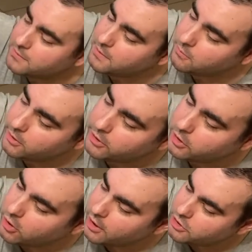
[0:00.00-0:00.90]
that we're gonna
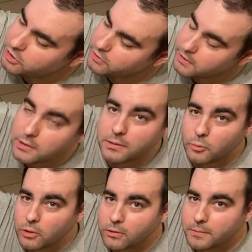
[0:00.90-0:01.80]
crush in the
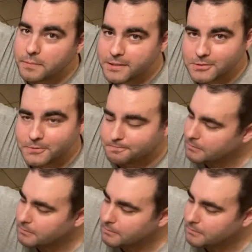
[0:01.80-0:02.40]
mortar and pestle.